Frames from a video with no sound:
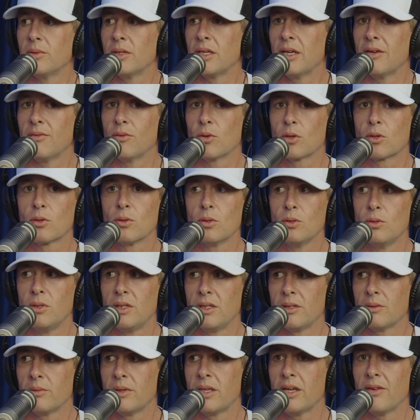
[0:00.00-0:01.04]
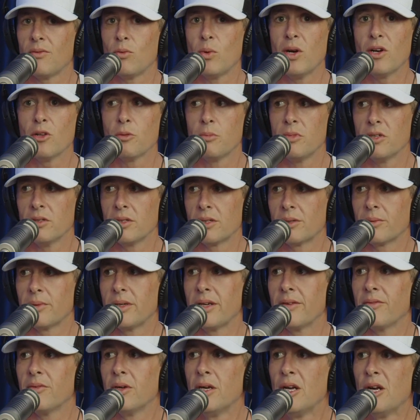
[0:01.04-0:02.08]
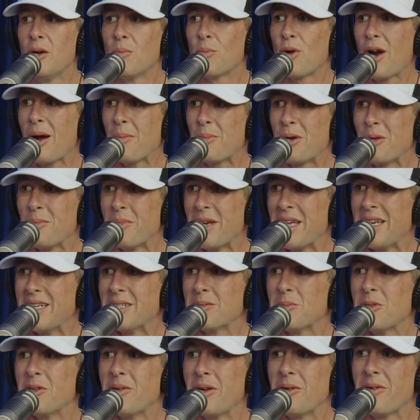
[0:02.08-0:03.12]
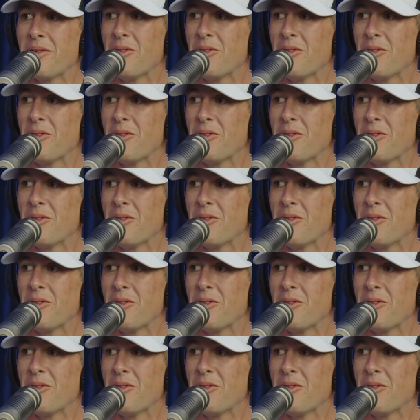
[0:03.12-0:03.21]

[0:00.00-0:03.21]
we have recruiting, we have wealth building, we have property management, right?